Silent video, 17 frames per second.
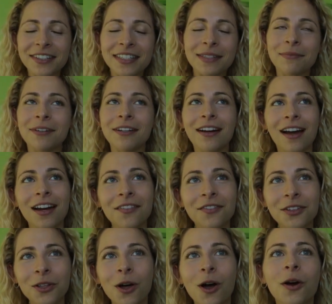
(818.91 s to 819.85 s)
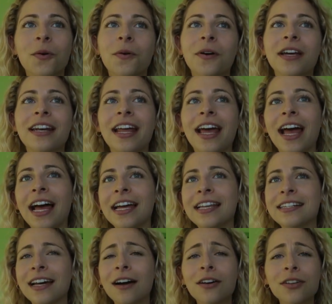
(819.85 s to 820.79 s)
It's been kind of a long one,
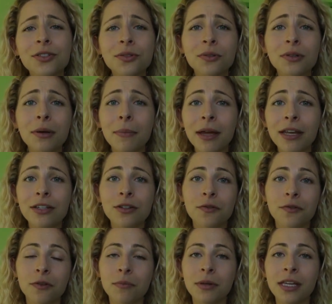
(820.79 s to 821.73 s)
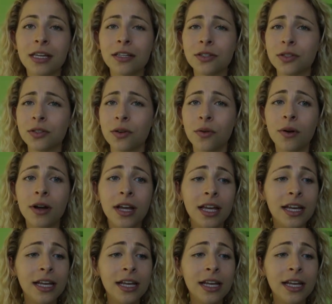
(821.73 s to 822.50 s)
and I also commend you for being so